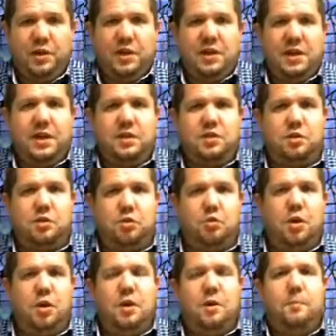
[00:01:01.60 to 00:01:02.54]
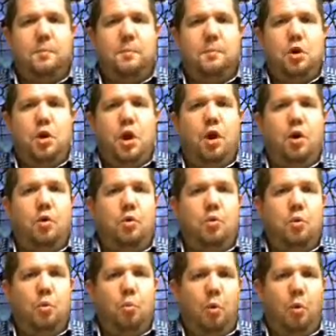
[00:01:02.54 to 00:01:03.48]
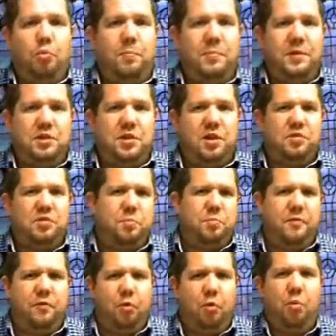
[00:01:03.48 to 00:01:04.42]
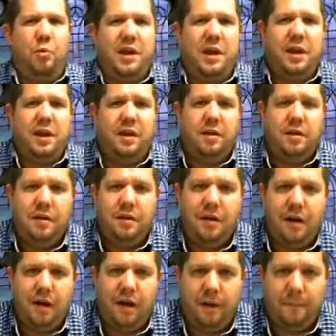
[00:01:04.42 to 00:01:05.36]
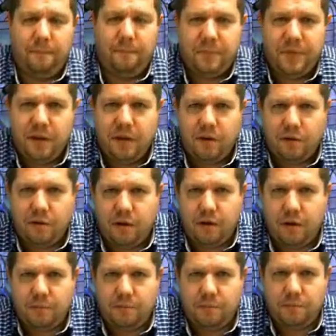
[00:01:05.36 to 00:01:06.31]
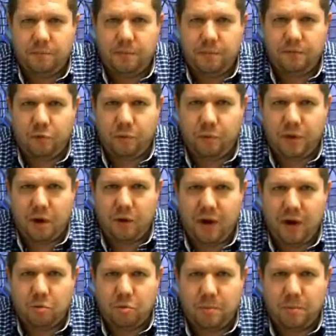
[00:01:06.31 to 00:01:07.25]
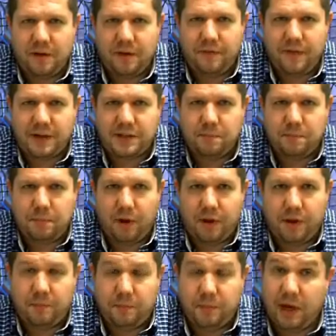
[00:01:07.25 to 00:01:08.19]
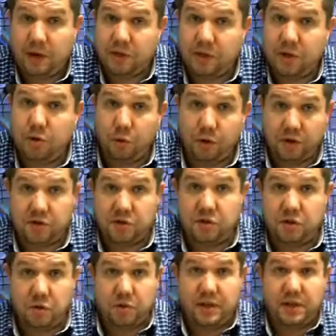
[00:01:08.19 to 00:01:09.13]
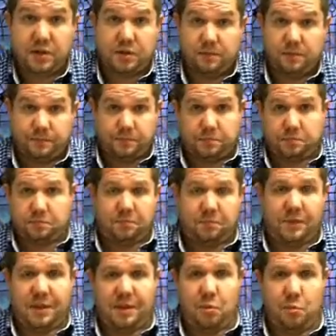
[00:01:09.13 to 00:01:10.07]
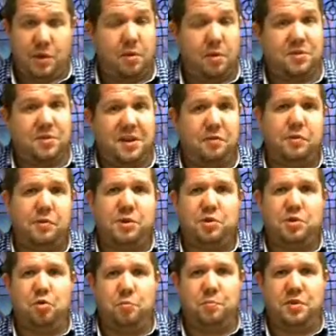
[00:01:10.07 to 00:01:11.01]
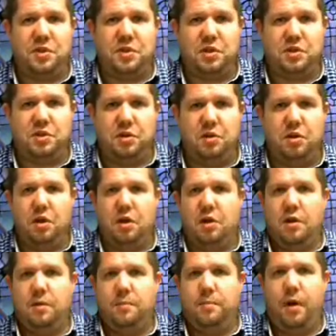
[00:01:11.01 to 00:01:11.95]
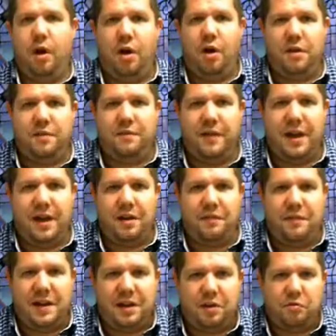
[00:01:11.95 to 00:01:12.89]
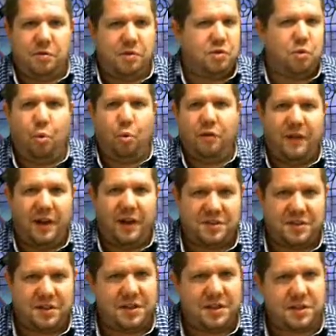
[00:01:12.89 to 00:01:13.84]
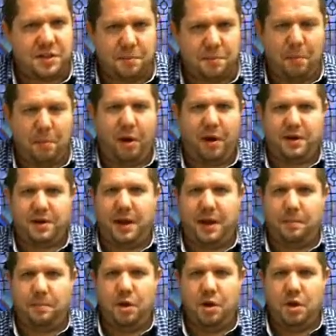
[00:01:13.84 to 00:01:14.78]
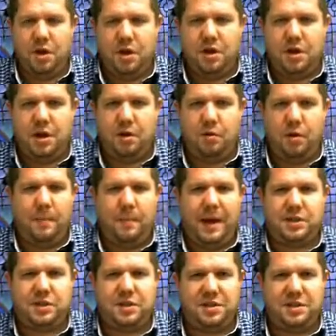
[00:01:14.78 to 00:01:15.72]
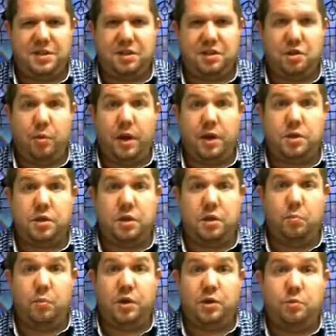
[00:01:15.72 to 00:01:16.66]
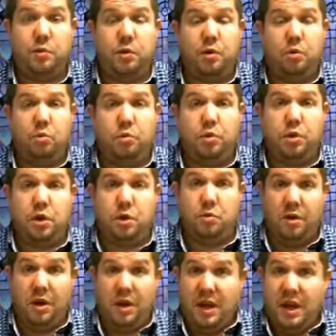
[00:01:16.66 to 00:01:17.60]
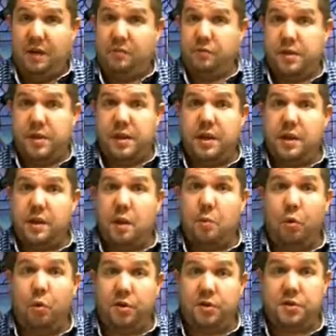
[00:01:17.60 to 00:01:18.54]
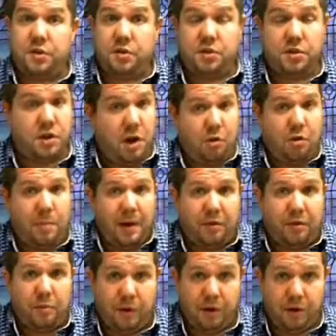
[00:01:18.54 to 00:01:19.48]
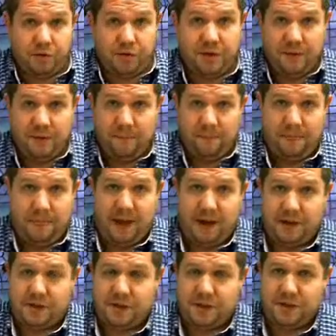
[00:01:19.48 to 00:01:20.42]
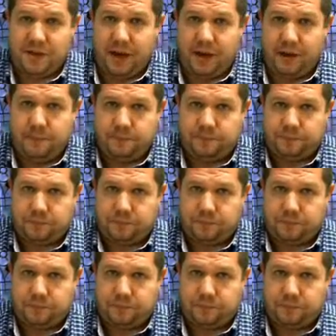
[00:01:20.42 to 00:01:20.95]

We need to know what would be just before we know how we'll be affected by them. Now, in order to do this, we go into the original position behind the veil of ignorance, all of us, and this is a mind game. You know, imagine a situation in which we all knew everything that there was to know about the world. That is to say,